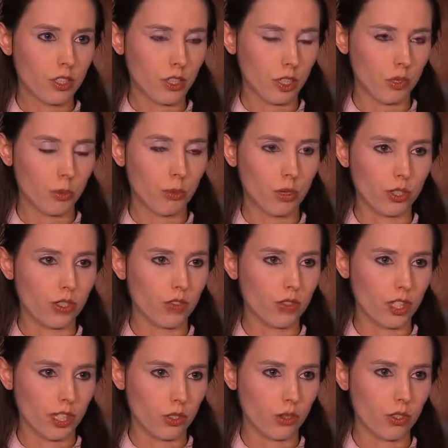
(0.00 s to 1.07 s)
took reports of
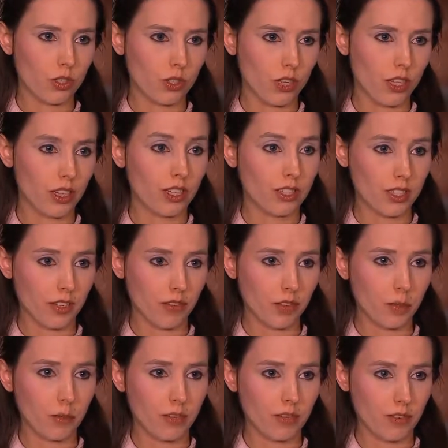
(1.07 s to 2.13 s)
sexual assault and stuffed
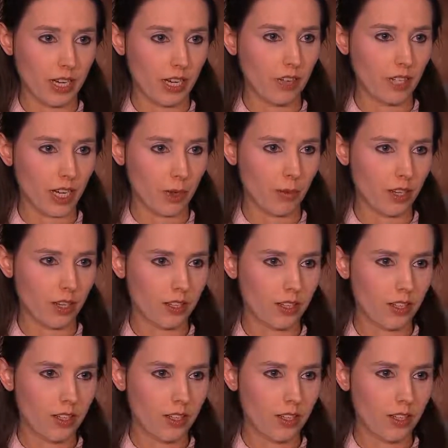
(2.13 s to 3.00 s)
them in a file cabinet.